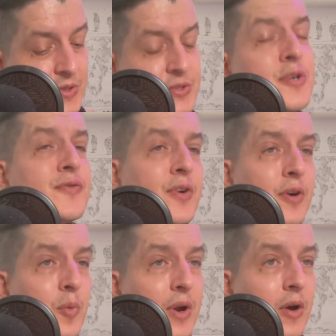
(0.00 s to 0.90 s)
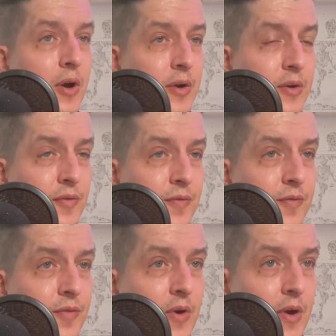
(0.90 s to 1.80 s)
search for her went on
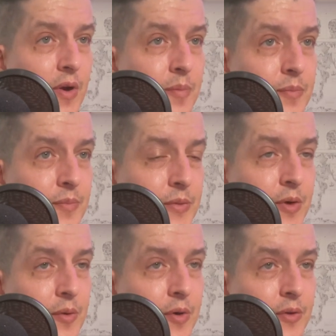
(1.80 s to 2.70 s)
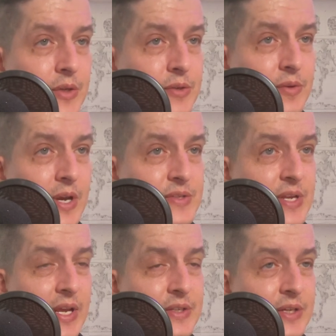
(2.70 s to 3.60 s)
from, early
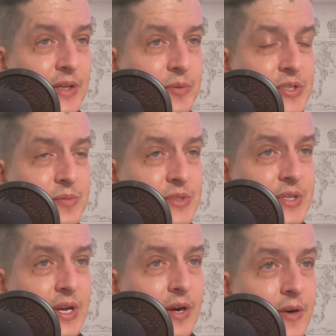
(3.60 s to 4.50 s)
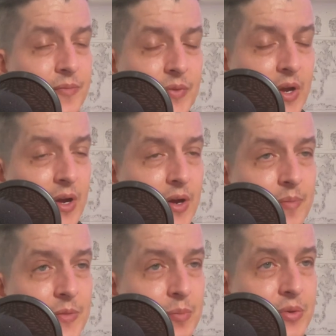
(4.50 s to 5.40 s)
2018 when she was there.
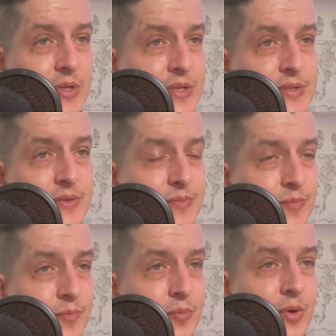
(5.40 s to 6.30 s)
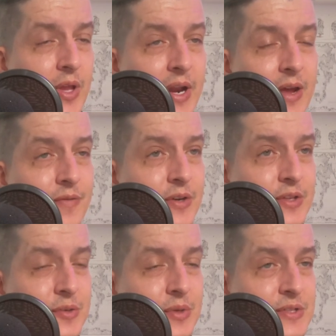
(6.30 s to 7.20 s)
The police put a lot of effort
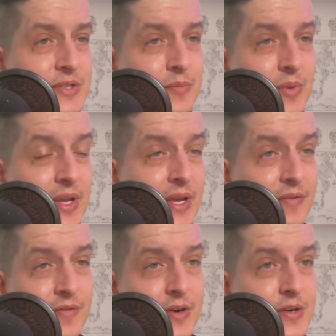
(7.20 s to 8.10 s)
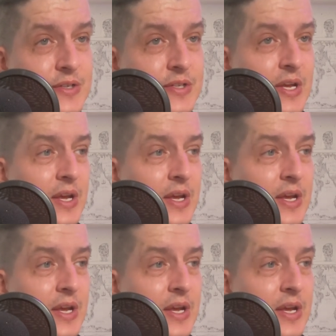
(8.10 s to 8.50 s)
into it, it seemed like at first.